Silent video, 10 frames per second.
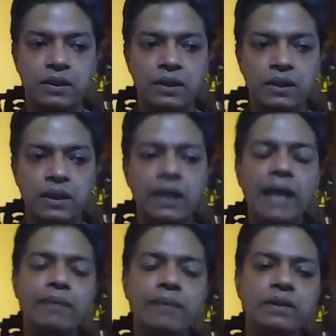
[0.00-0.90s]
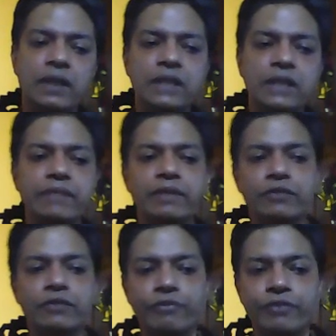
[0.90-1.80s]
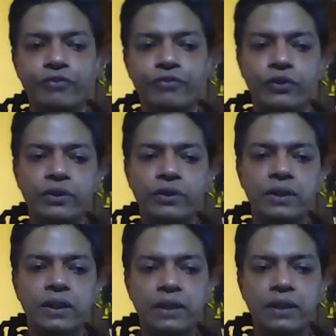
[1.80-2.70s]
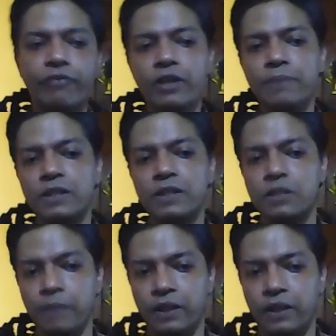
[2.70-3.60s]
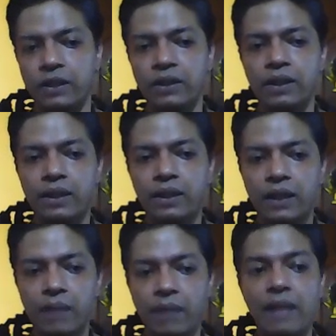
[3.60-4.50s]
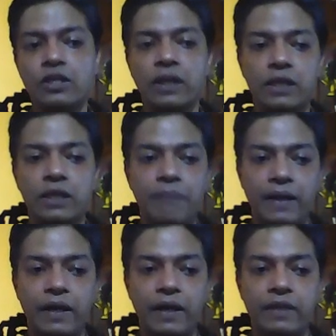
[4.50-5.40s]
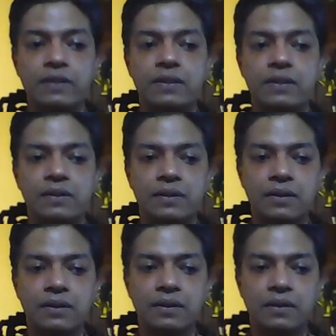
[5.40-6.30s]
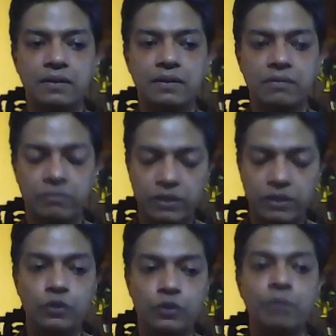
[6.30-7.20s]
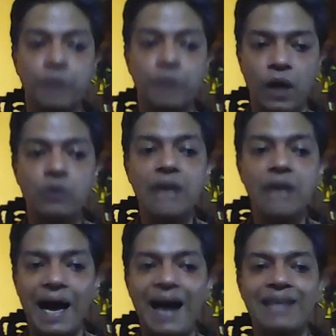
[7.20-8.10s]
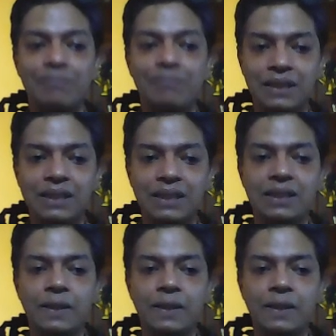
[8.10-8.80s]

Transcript: In line number 37 to 54, the first person speaker, imagining his paradise with the use of pronouns I, me,